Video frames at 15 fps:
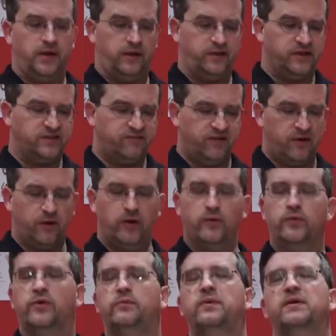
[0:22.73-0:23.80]
Now this
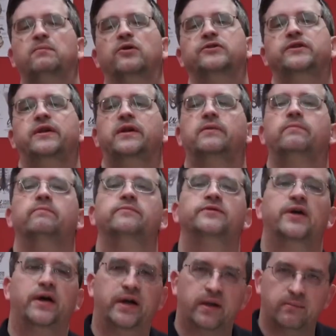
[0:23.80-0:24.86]
video will be mostly
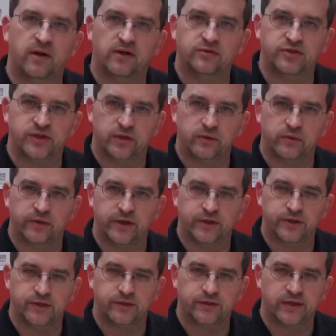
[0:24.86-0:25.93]
talking about general
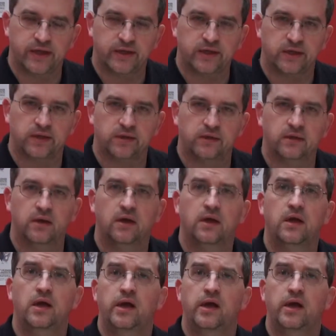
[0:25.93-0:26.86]
issues that can